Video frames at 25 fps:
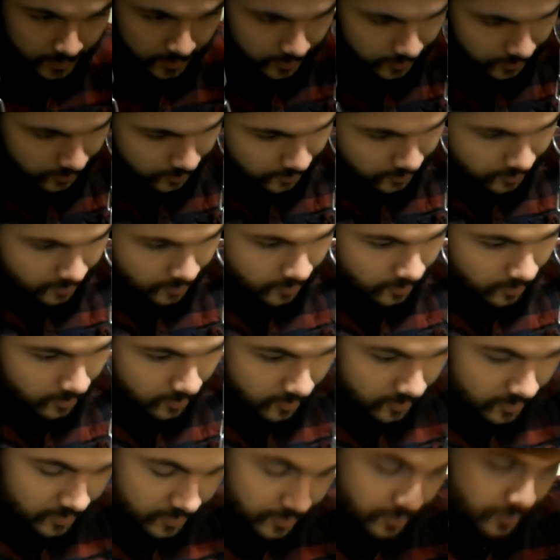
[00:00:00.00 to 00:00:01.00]
You're
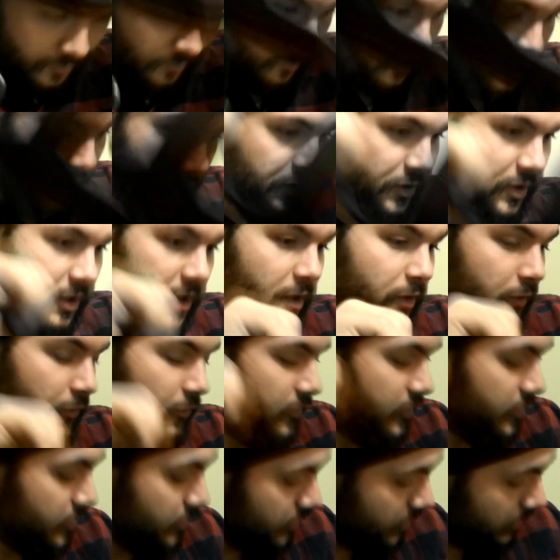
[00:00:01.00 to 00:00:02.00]
gonna
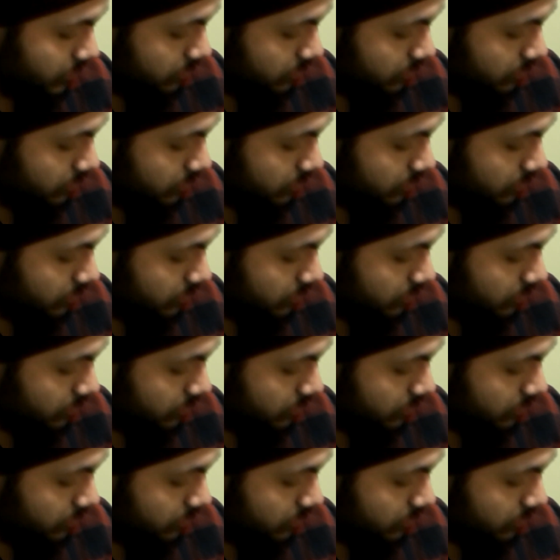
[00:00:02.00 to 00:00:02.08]
feel it